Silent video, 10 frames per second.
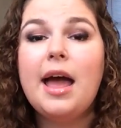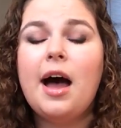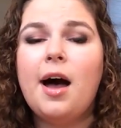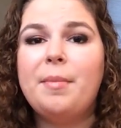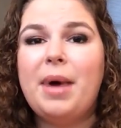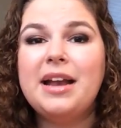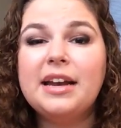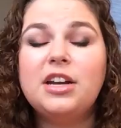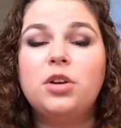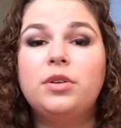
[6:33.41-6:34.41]
I
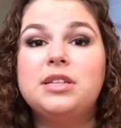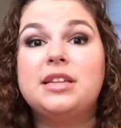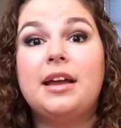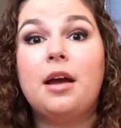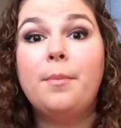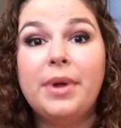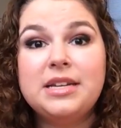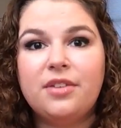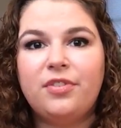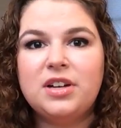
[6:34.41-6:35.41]
didn't notice like a
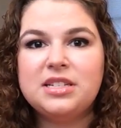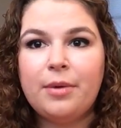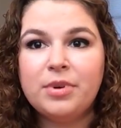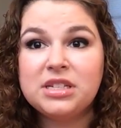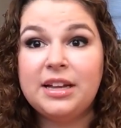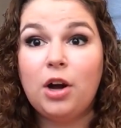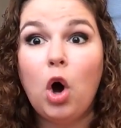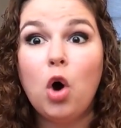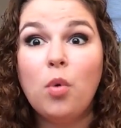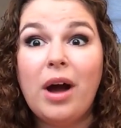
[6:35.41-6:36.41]
big difference, and I wasn't like,
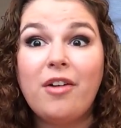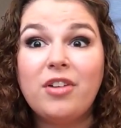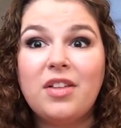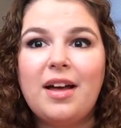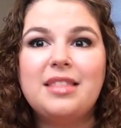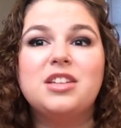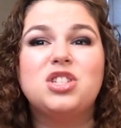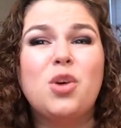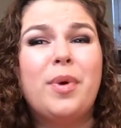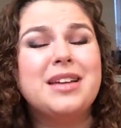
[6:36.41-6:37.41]
oh wow, I really like
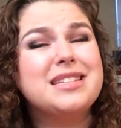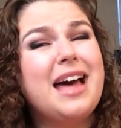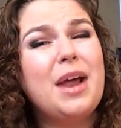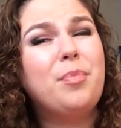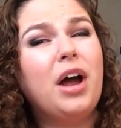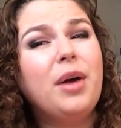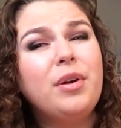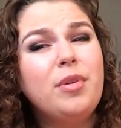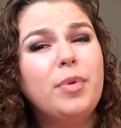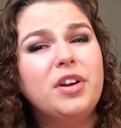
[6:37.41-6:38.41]
this. So because of that, I probably
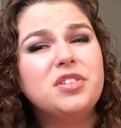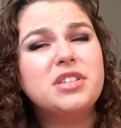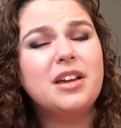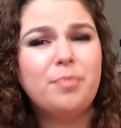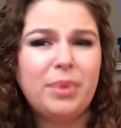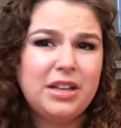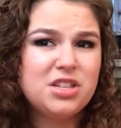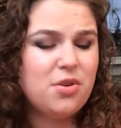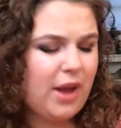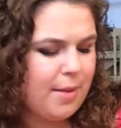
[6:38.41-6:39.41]
wouldn't repurchase it, but
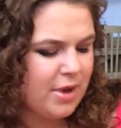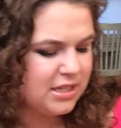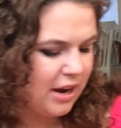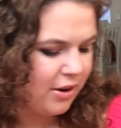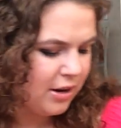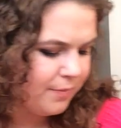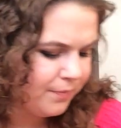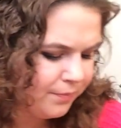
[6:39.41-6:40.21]
it's an okay mascara.